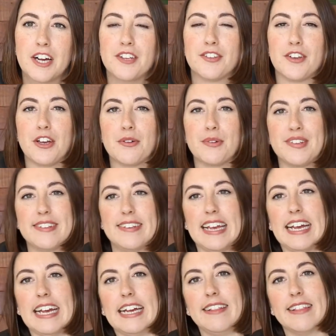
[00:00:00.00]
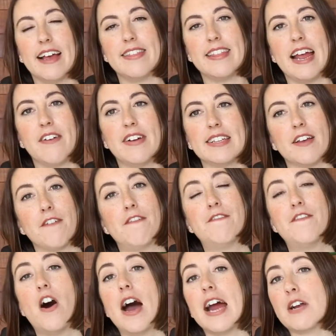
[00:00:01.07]
So you'll see that there is a
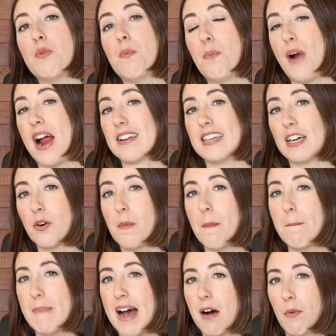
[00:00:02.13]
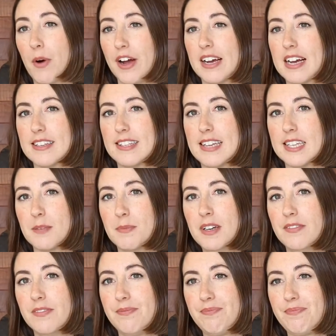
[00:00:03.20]
final practical mat work
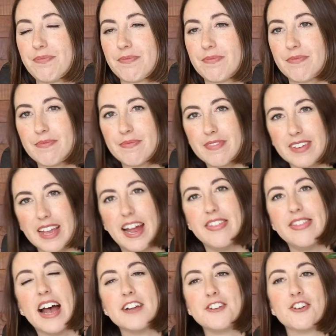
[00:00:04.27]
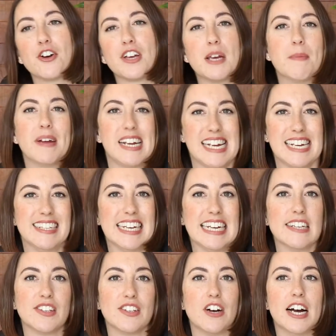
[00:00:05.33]
assessment, and that document is
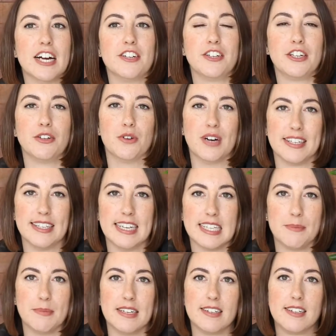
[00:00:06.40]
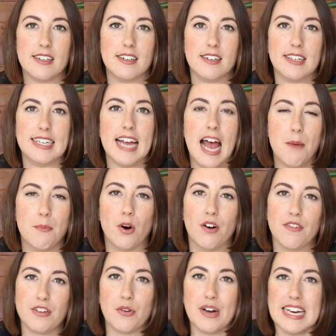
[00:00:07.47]
inside your assessment tab
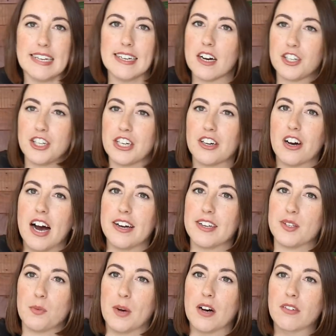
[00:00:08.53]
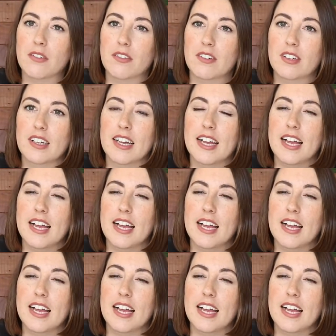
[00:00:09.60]
of your induction guide as well.